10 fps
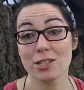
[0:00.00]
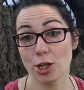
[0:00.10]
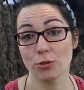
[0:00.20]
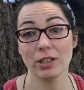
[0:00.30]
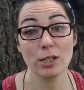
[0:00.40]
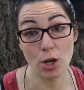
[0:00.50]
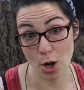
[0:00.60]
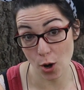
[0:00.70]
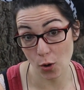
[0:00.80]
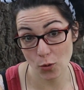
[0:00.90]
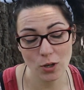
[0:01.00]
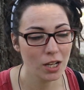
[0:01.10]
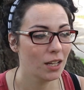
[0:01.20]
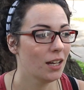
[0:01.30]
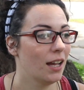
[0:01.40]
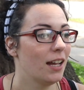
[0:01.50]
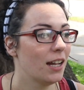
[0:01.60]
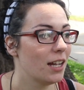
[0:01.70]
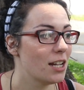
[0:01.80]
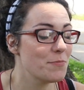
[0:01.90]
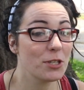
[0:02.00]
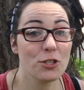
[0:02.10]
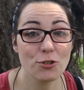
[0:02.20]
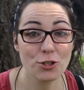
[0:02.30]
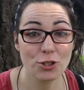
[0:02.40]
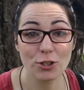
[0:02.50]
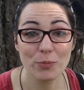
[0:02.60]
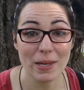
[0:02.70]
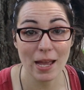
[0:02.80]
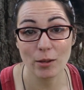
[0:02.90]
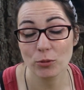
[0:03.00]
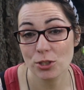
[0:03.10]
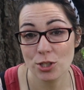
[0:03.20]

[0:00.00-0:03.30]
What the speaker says: Generally, no. You should be able